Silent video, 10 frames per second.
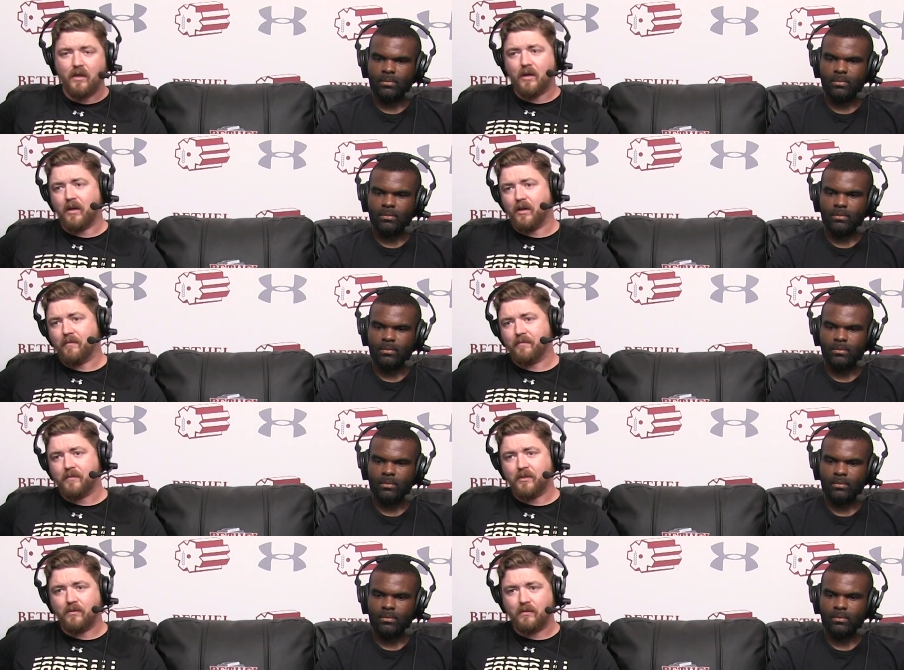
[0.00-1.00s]
Speaker 1: Um,
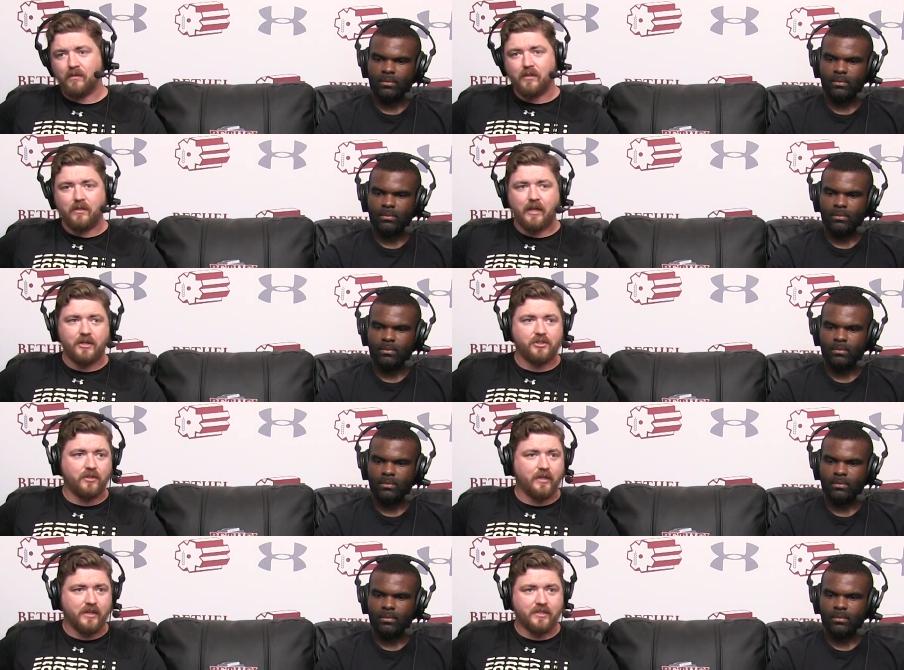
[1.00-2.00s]
you know, last year
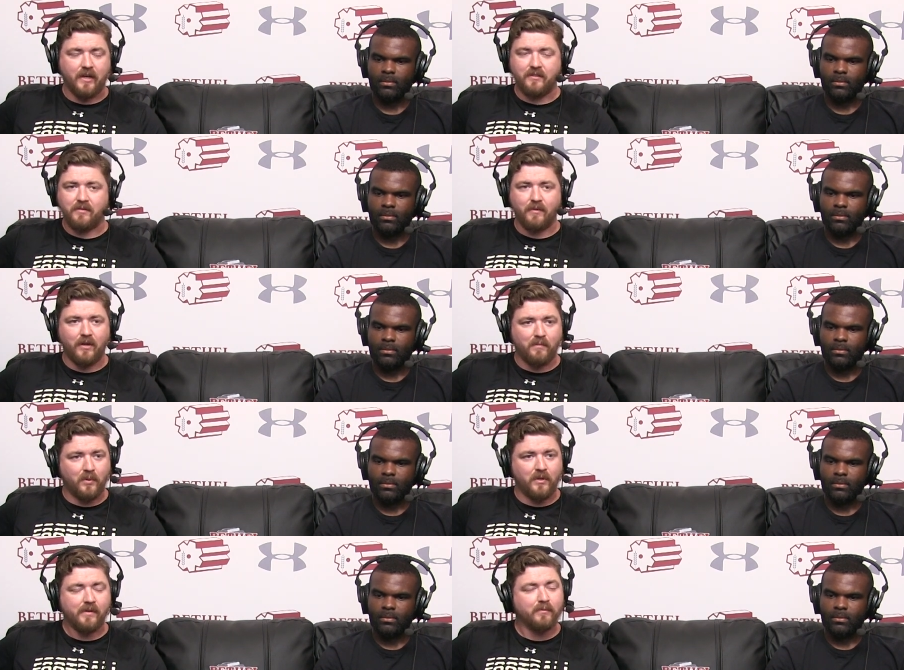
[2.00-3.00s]
you guys had some
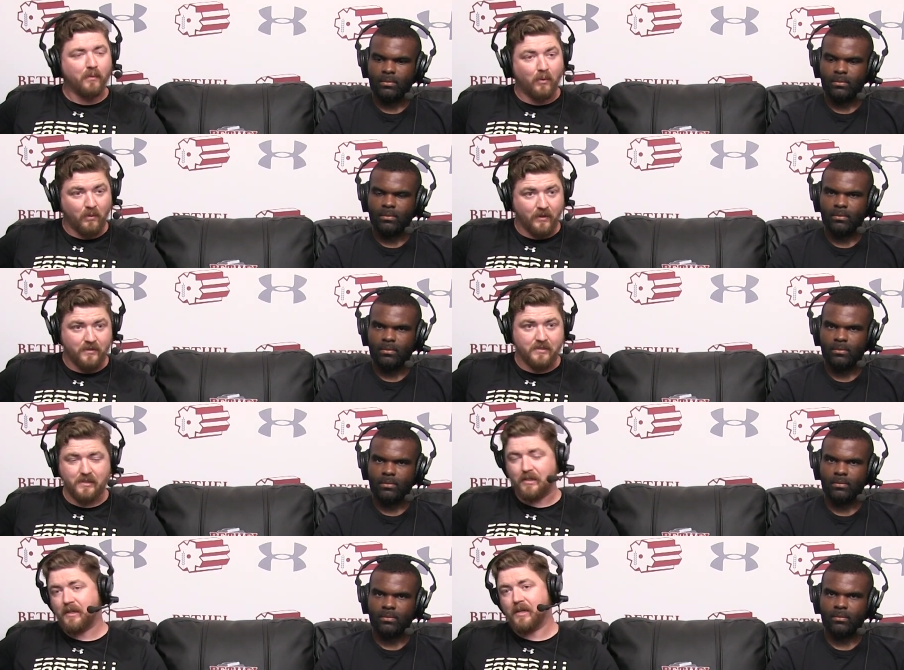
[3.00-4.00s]
unbelievable runs
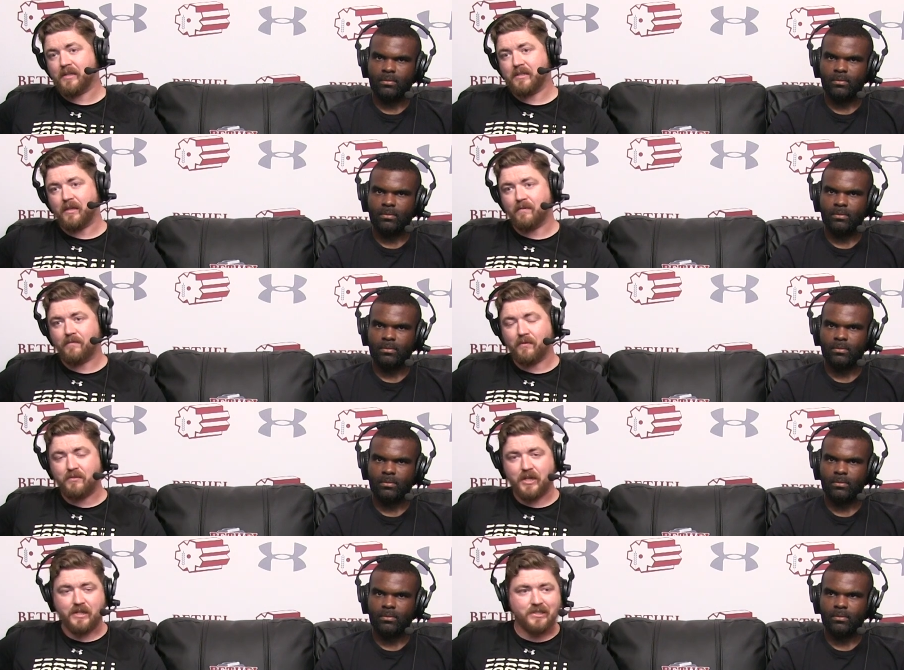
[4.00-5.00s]
against them from
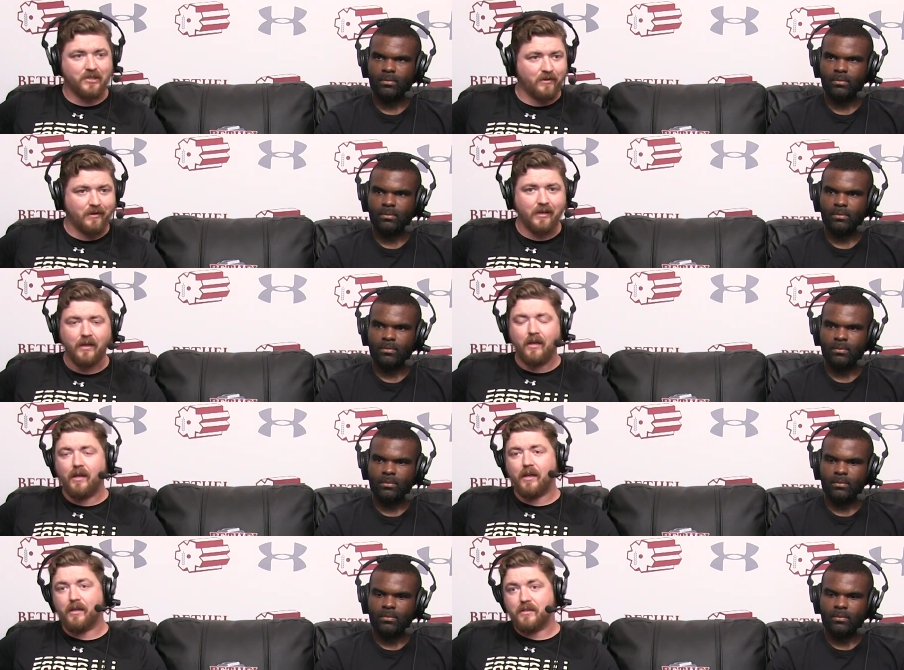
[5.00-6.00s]
Chance Scurry
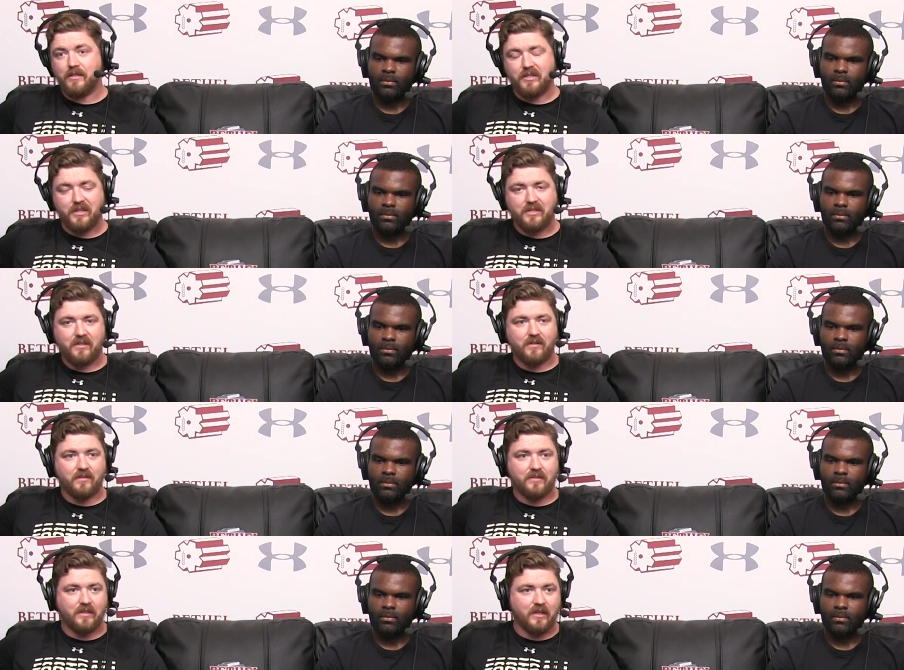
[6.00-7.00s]
and DJ
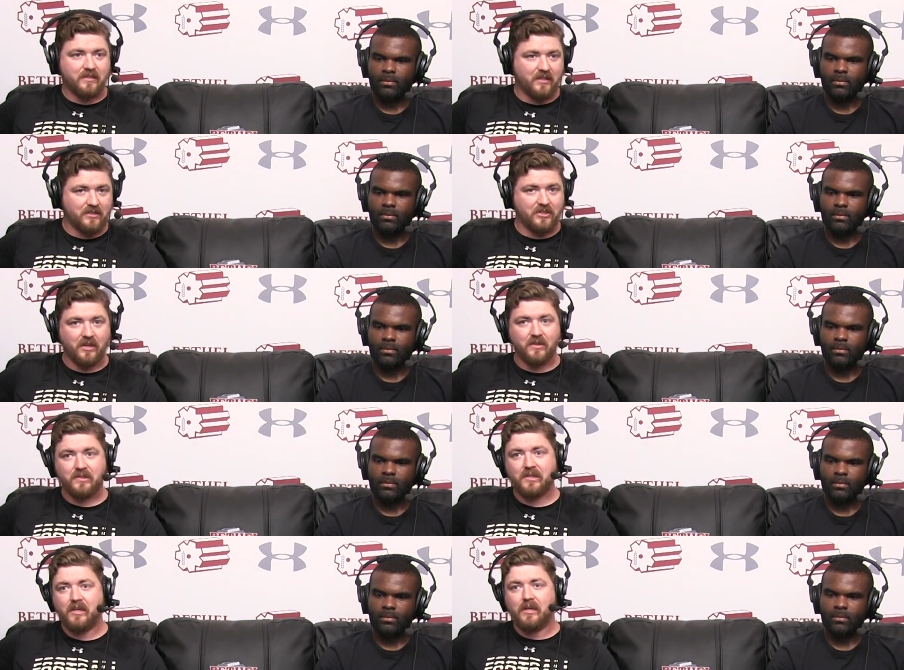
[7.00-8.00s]
Ciers to get
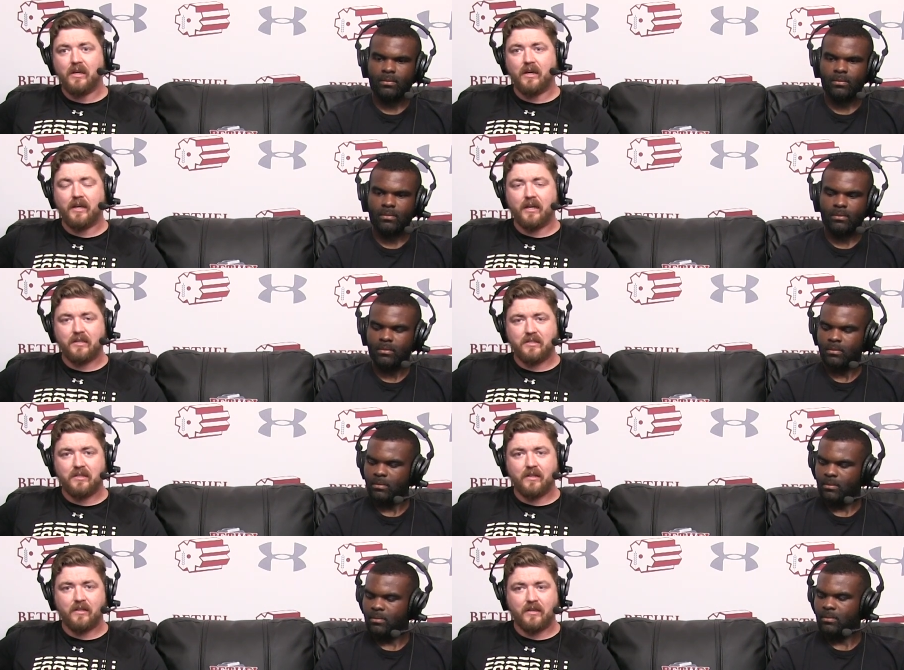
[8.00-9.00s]
touchdowns
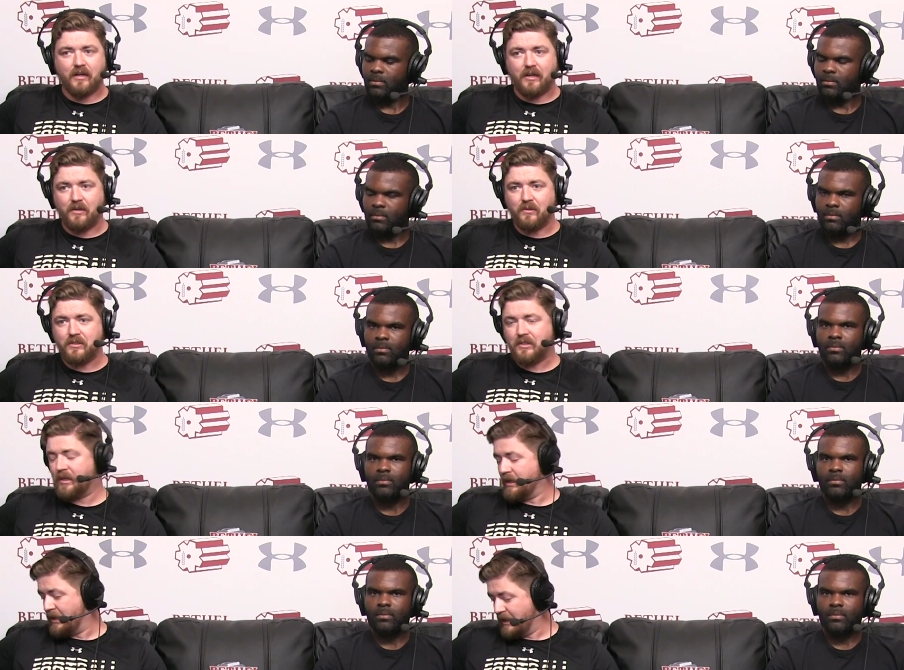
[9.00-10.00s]
against the Coyotes,
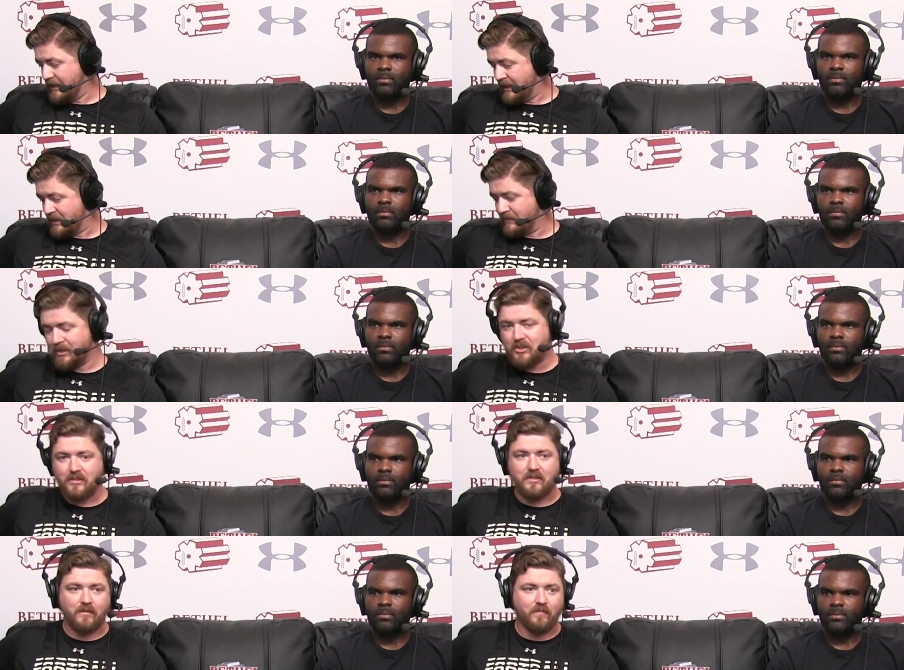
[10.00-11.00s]
and not to mention
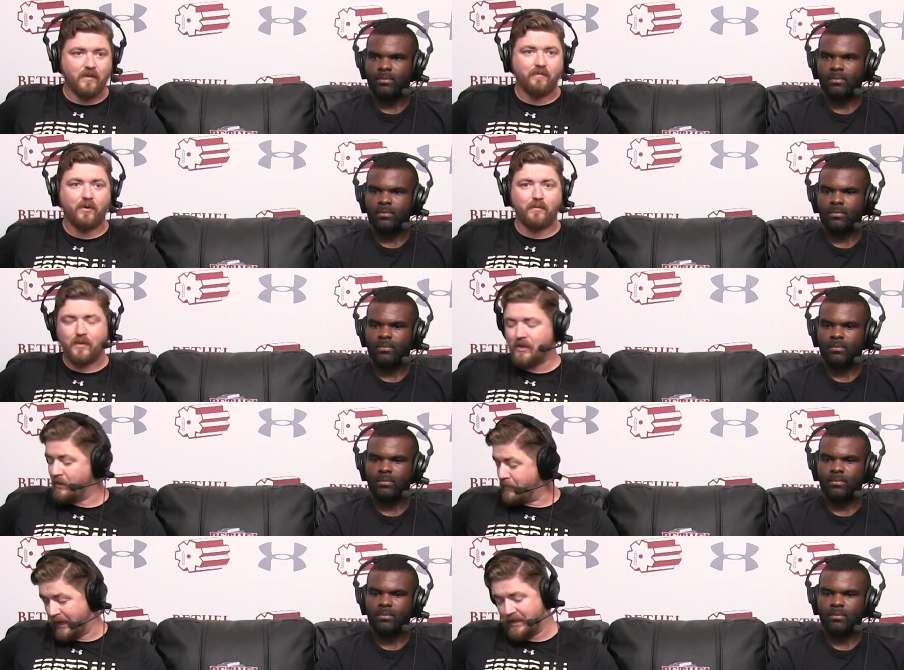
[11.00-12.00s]
some involvement in the
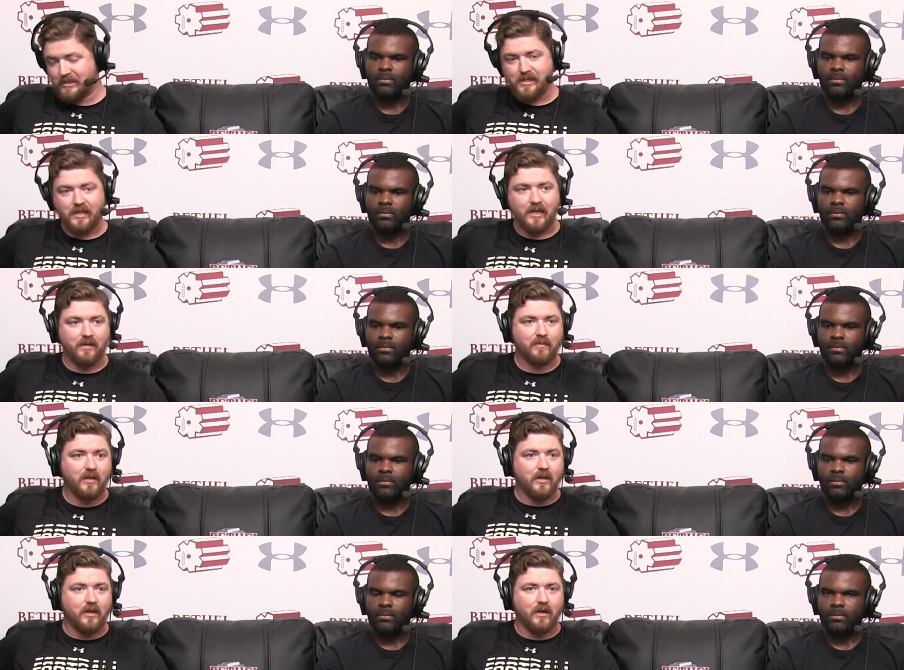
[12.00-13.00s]
passing game.
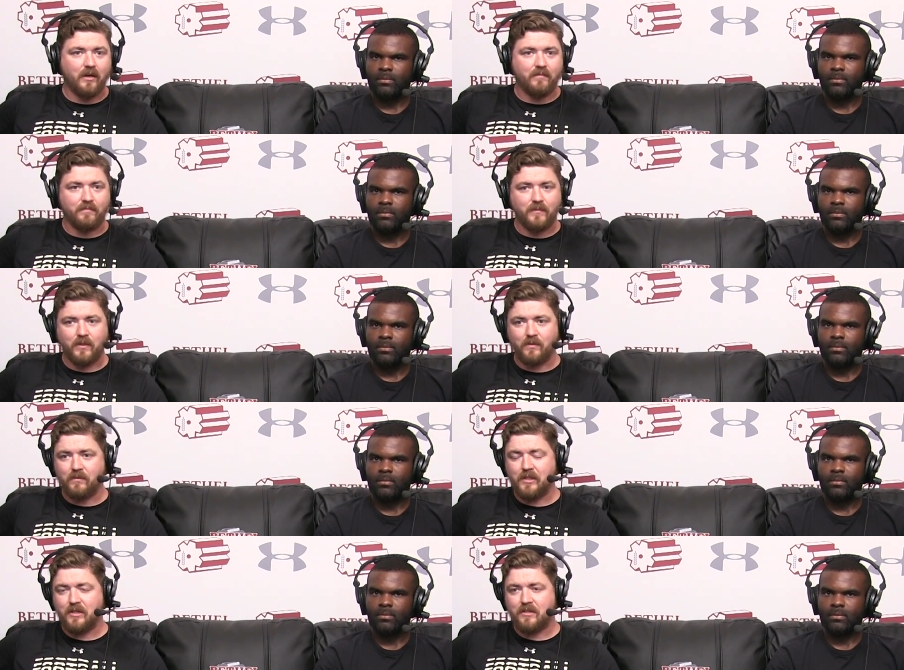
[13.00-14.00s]
Um, you know,
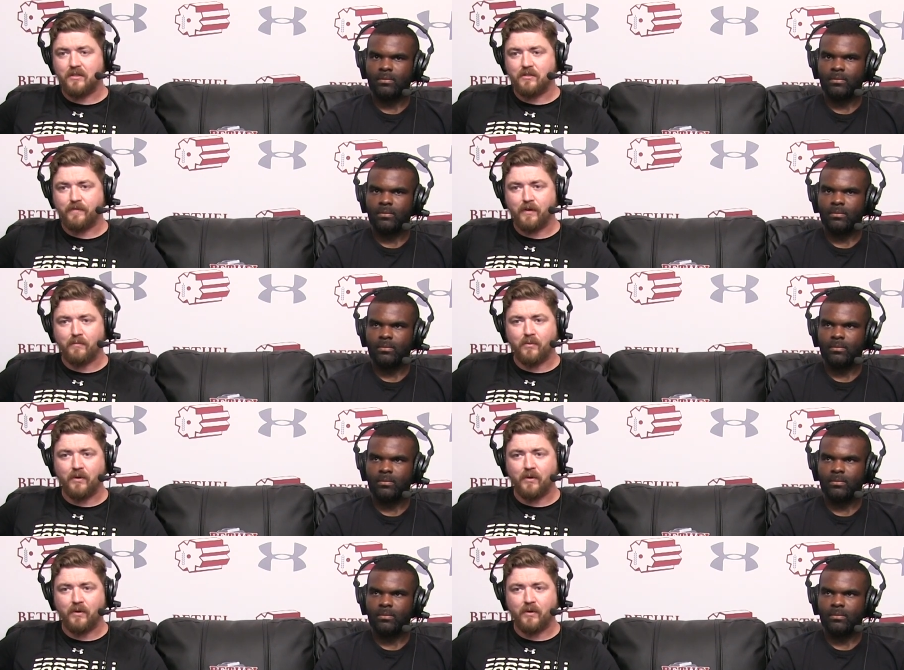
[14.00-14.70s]
DJ Ciers found